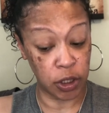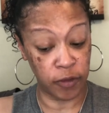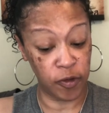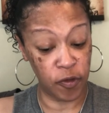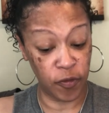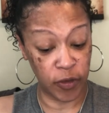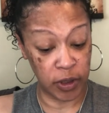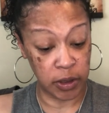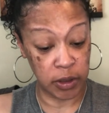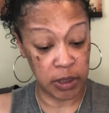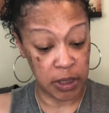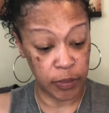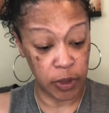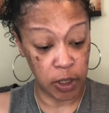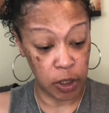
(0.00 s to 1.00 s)
If you feel
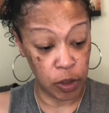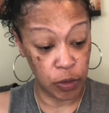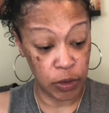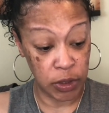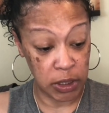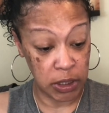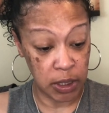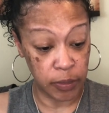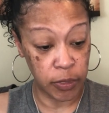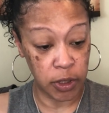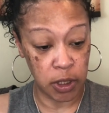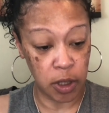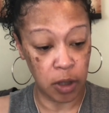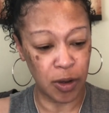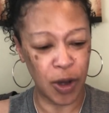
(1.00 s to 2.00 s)
something or you see something,
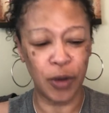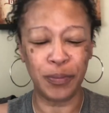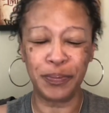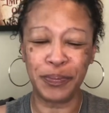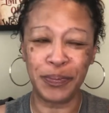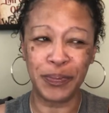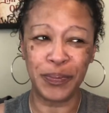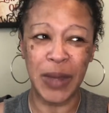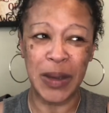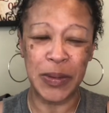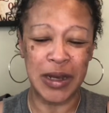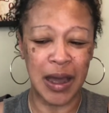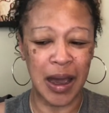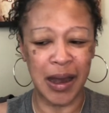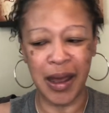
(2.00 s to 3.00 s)
don't go, mm, maybe
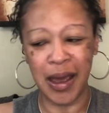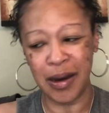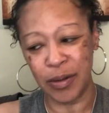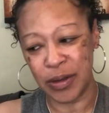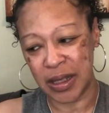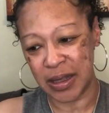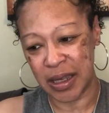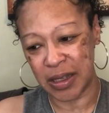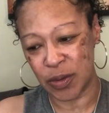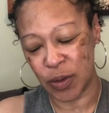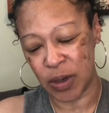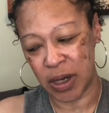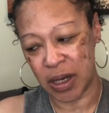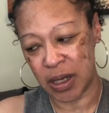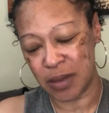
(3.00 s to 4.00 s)
not. I don't think that's what
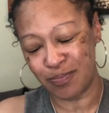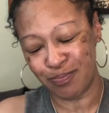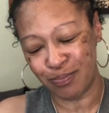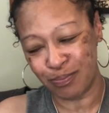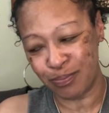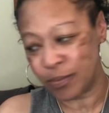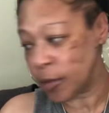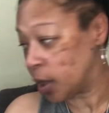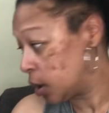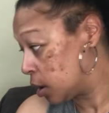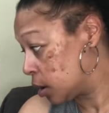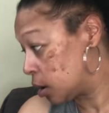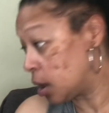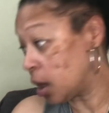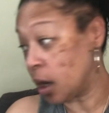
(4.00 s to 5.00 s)
it is. Mm,
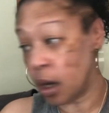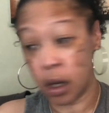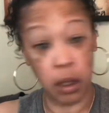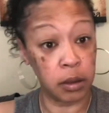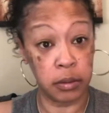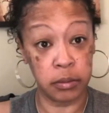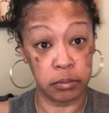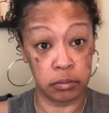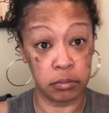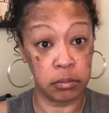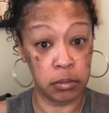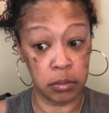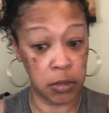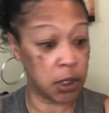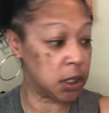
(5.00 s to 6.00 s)
no,
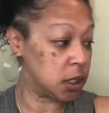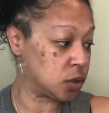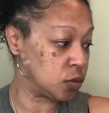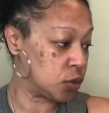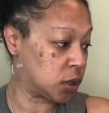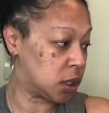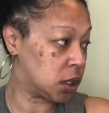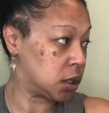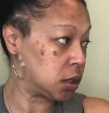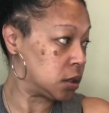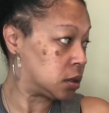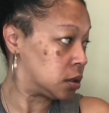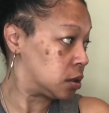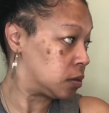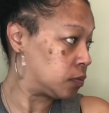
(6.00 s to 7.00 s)
it is what it
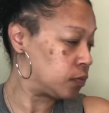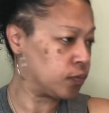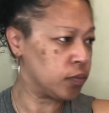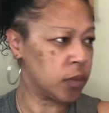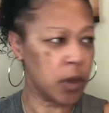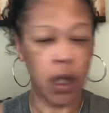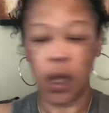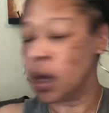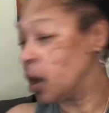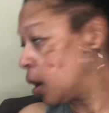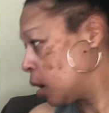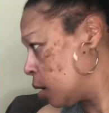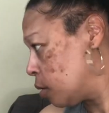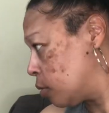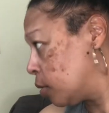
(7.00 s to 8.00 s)
is.
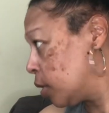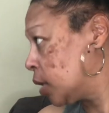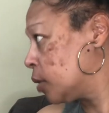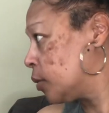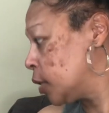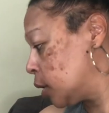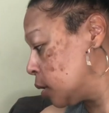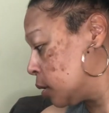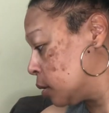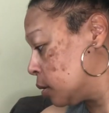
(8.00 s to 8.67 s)
Oh, wait a minute.